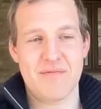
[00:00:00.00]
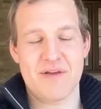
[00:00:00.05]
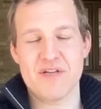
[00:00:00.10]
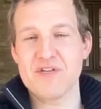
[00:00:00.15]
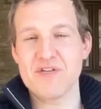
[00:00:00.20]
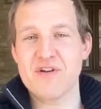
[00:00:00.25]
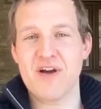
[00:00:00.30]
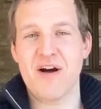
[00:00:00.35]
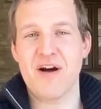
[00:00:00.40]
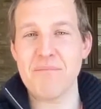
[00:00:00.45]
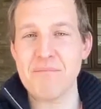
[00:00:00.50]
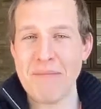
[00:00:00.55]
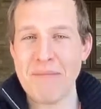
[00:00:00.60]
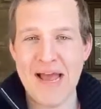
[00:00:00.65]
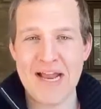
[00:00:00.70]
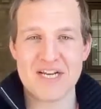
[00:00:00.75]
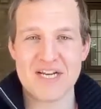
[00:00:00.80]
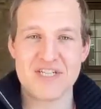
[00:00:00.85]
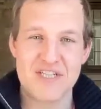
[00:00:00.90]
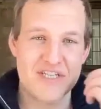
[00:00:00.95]
because you can't
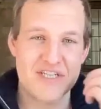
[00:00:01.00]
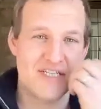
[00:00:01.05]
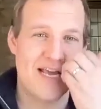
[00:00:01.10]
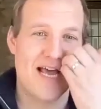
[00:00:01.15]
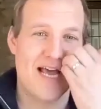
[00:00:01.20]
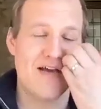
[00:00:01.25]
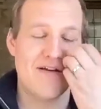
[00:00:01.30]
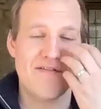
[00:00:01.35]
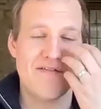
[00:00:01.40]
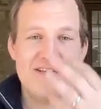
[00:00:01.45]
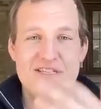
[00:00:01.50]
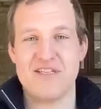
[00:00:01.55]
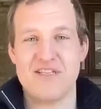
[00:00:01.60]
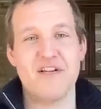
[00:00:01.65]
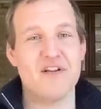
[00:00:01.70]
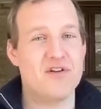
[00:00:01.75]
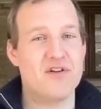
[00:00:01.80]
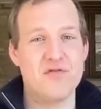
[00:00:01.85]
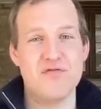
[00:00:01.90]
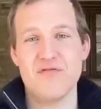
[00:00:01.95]
match the salaries that
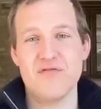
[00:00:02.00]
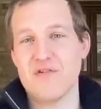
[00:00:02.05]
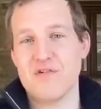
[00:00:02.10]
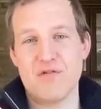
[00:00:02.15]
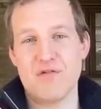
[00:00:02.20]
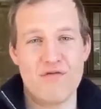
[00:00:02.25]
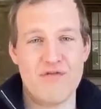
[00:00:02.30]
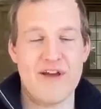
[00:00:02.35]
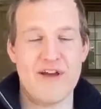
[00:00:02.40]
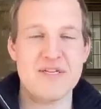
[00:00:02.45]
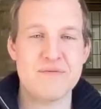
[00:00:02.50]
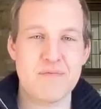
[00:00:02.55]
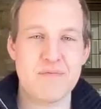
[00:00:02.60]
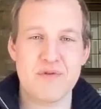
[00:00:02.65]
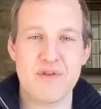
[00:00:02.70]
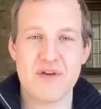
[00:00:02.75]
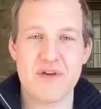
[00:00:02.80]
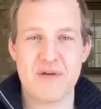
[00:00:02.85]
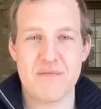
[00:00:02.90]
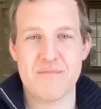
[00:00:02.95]
a Google or a
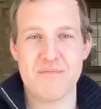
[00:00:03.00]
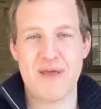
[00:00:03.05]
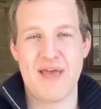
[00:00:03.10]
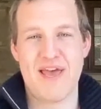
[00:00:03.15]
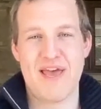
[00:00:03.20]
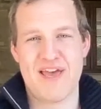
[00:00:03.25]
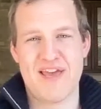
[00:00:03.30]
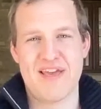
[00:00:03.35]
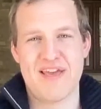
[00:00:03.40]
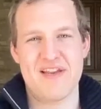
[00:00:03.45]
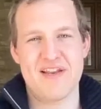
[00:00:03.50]
Facebook that can pay.